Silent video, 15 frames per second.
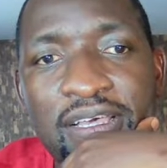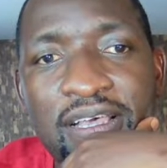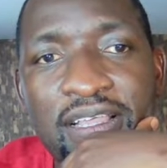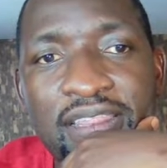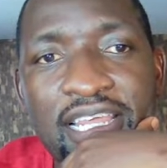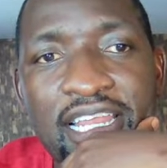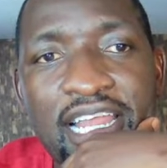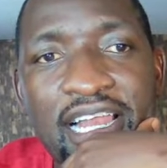
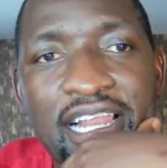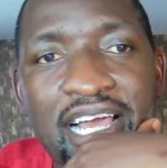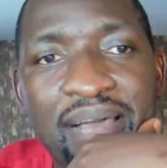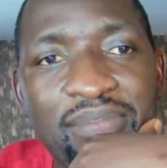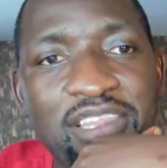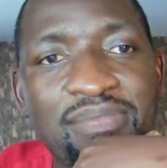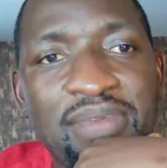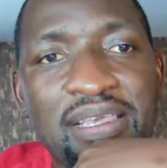Then I'll come
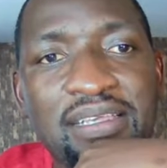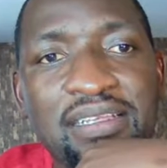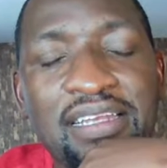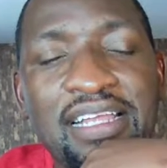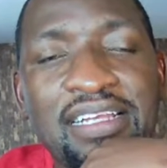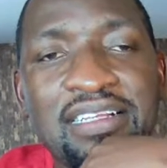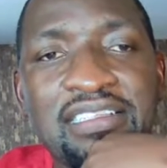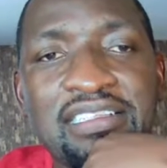with the
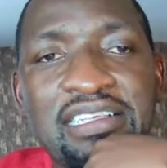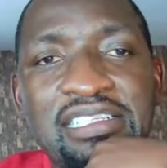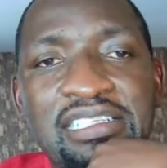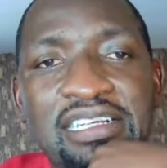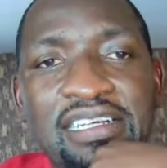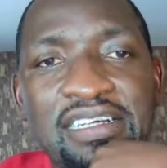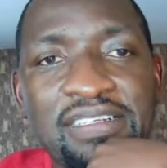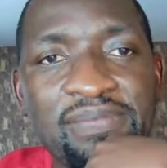knight and say
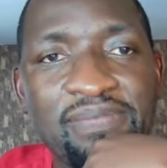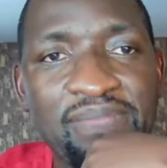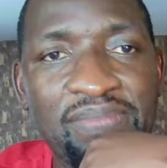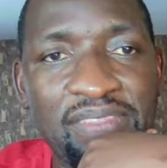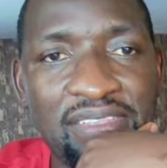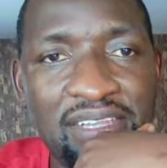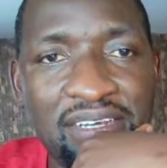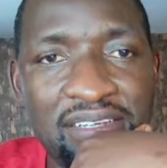check.
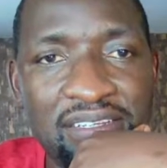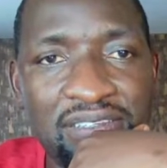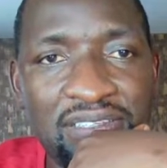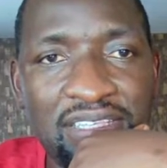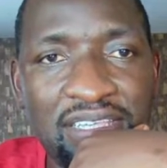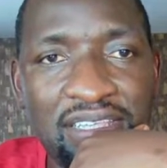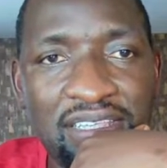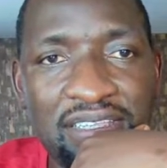Then
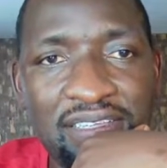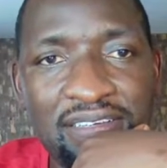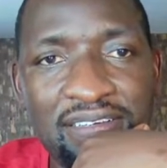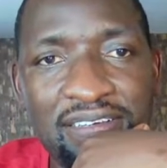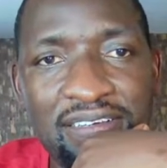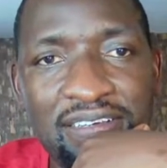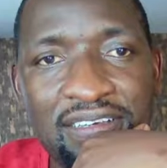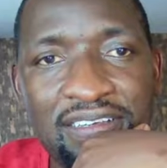see
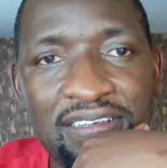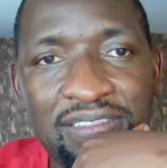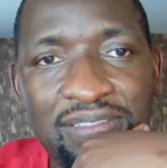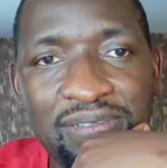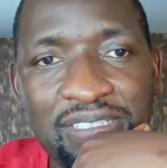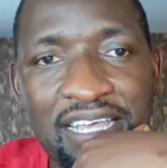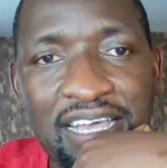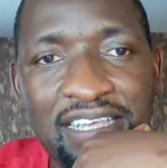these
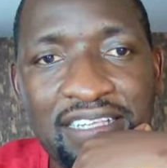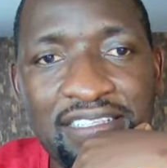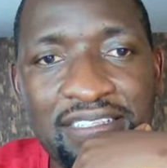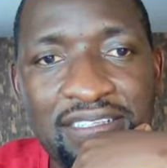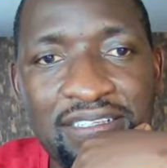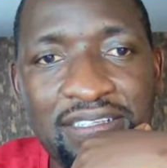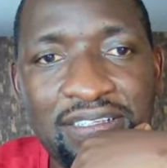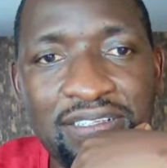guys.
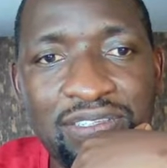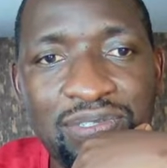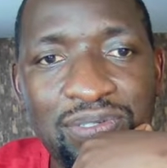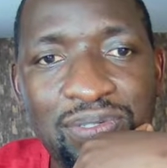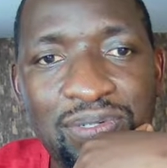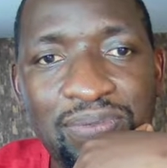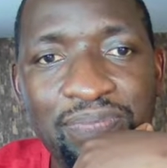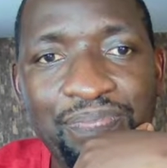
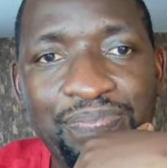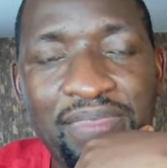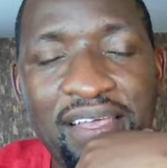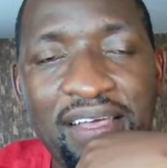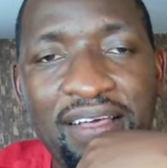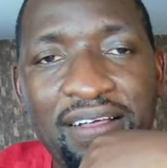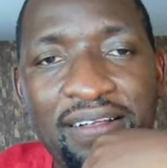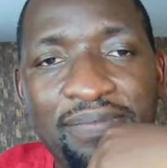So
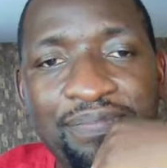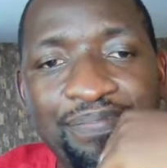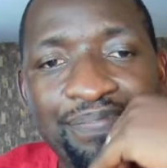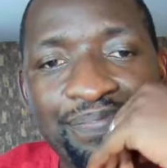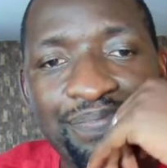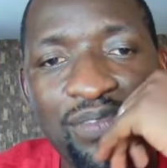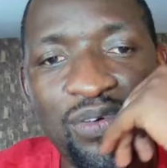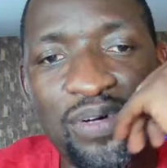
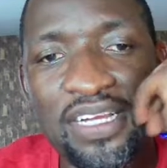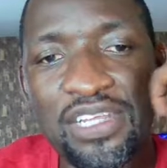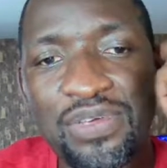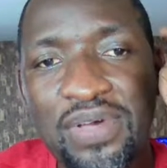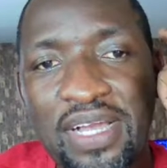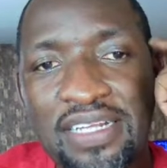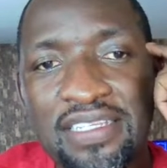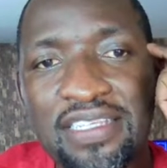already you
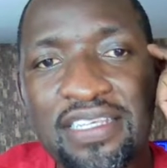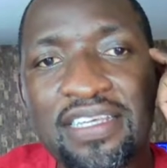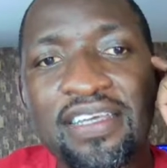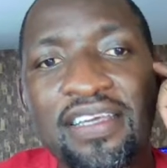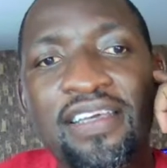can see.